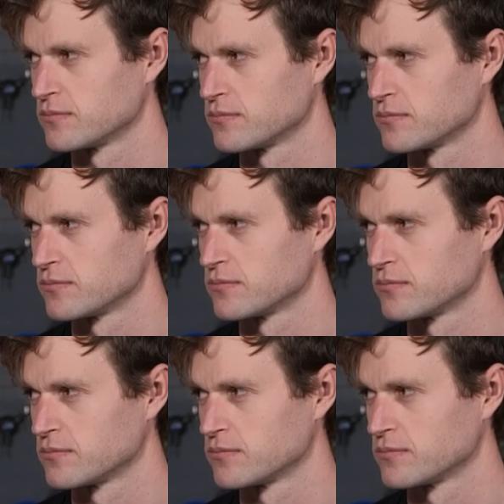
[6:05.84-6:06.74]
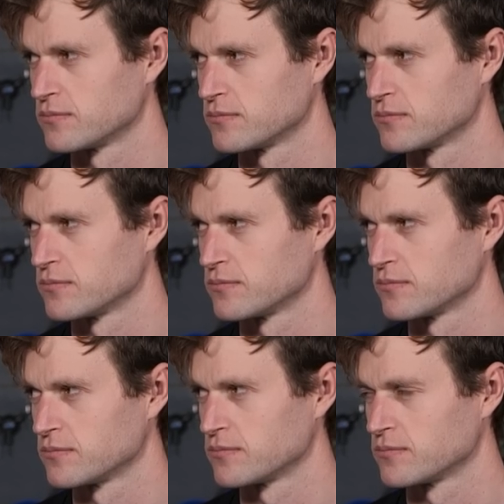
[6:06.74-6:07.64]

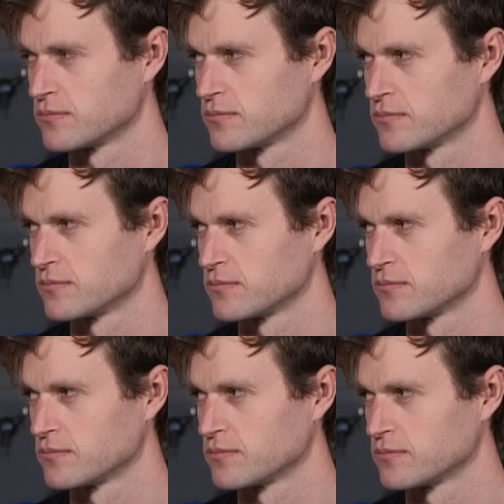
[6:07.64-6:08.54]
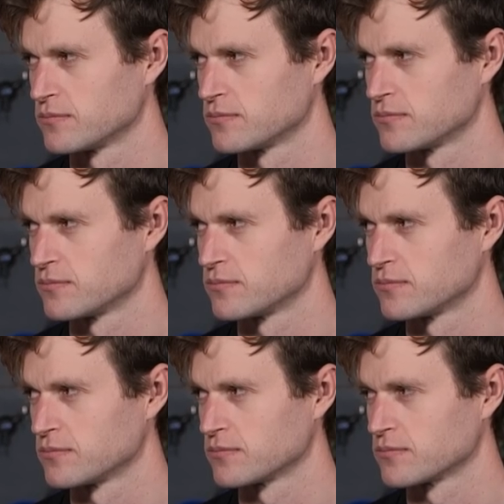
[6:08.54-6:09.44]

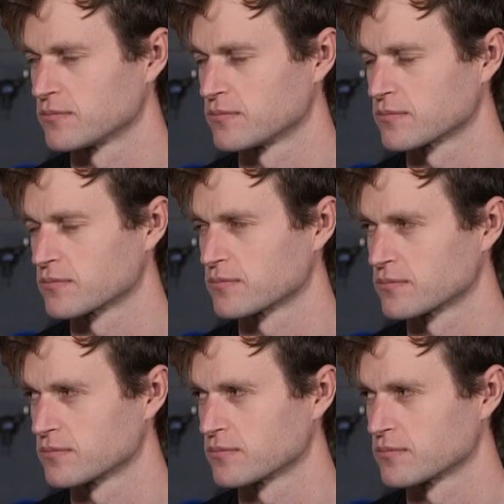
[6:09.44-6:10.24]
(silent)